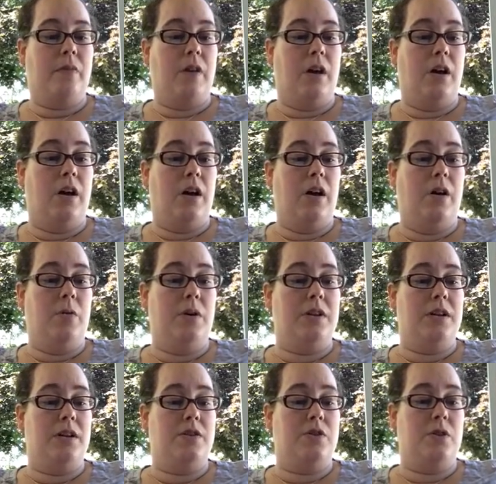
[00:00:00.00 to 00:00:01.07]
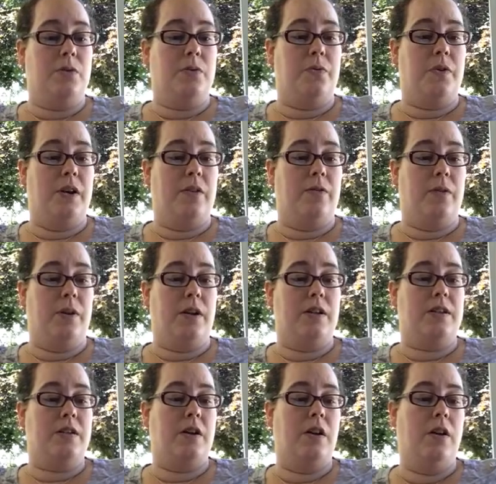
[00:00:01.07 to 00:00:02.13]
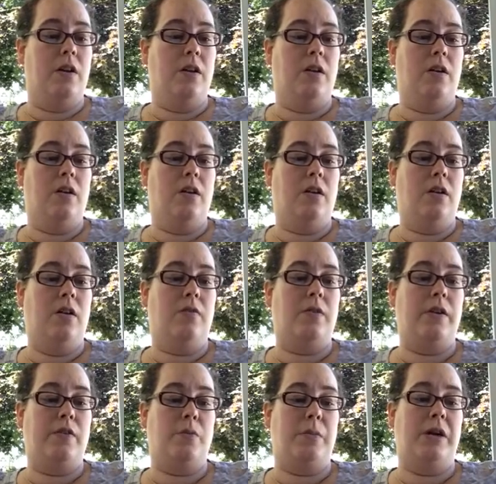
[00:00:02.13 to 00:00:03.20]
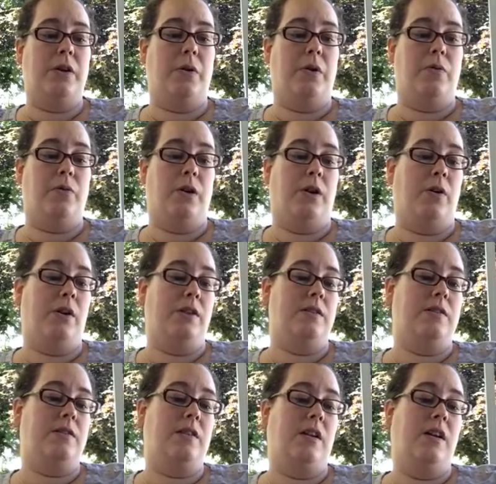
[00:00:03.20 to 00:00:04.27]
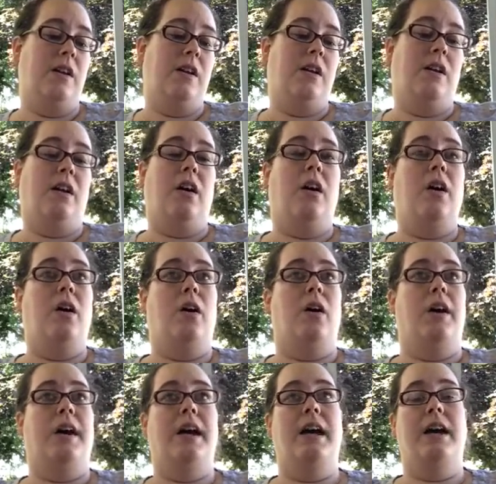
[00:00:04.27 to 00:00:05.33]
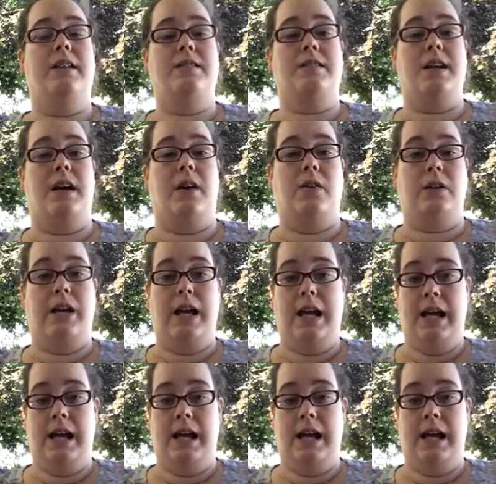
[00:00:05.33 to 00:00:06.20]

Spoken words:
what is your favorite bakery fragrance? Oh, hands down,